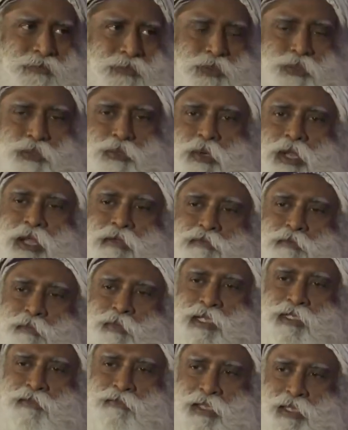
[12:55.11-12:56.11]
You don't have to
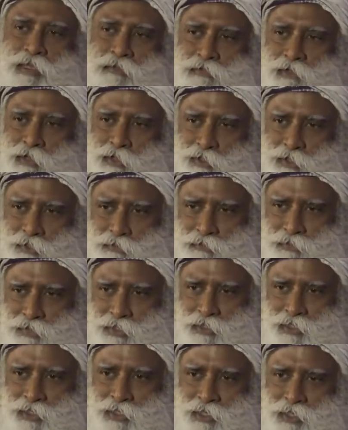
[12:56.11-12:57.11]
believe any
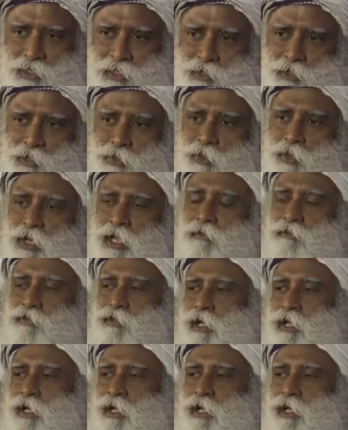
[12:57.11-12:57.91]
philosophy, you don't have